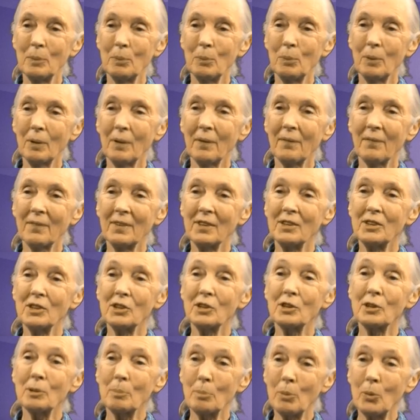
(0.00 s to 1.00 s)
Well, this
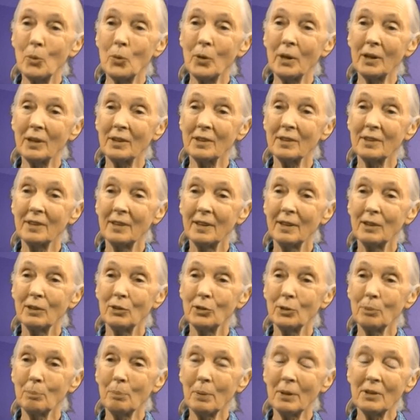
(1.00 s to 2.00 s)
is the point.
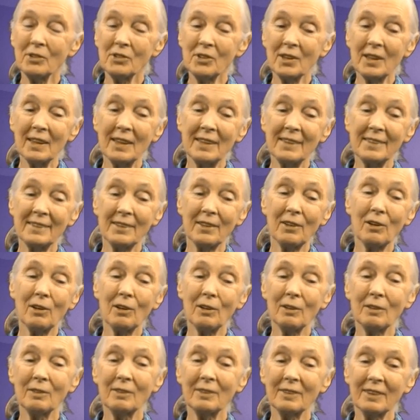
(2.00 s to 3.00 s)
Chimpanzees
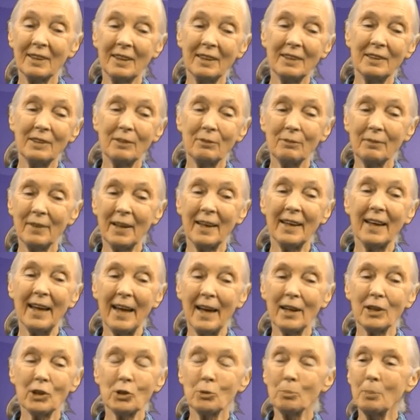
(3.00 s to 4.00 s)
are they
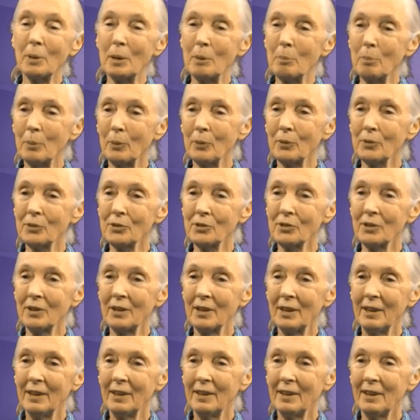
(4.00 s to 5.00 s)
catch people's
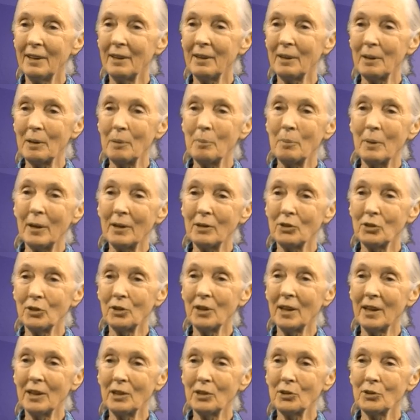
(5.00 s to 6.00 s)

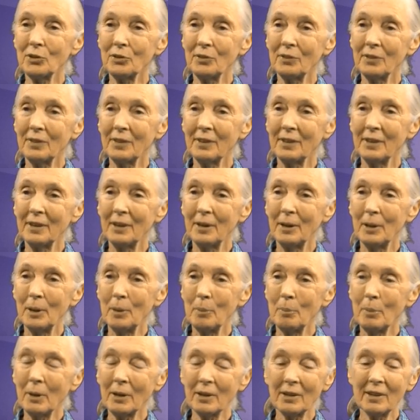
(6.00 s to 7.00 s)
imagination.
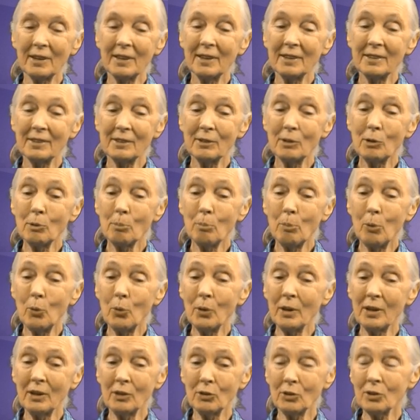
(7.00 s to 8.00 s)
But it's no
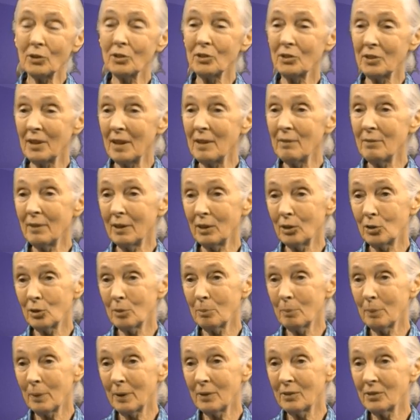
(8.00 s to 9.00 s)
point just saving
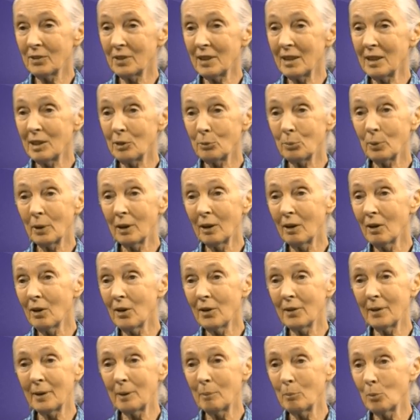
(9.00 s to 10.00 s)
chimpanzees. We're
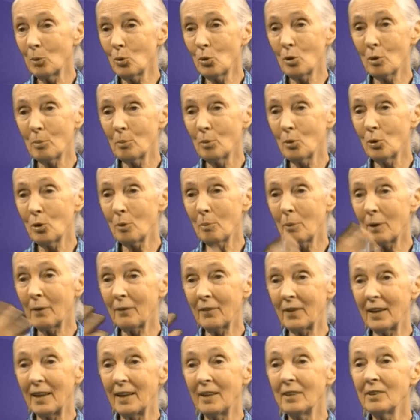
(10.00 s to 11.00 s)
learning more and more
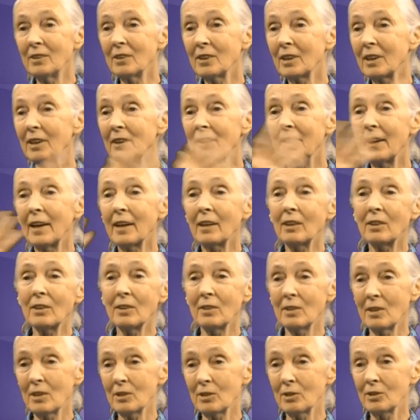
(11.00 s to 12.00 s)
about the
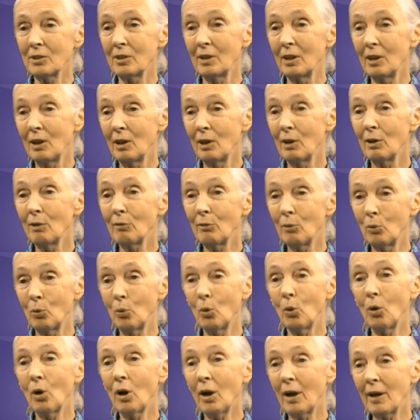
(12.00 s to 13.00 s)
interconnectedness of
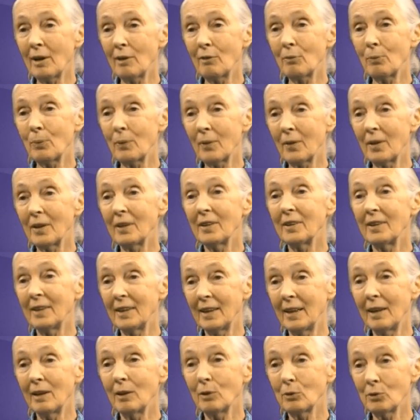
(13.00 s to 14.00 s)
all life within an
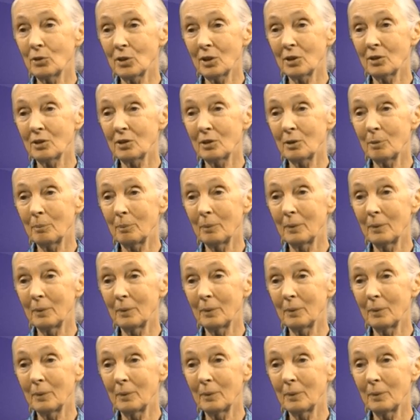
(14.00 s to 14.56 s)
ecosystem.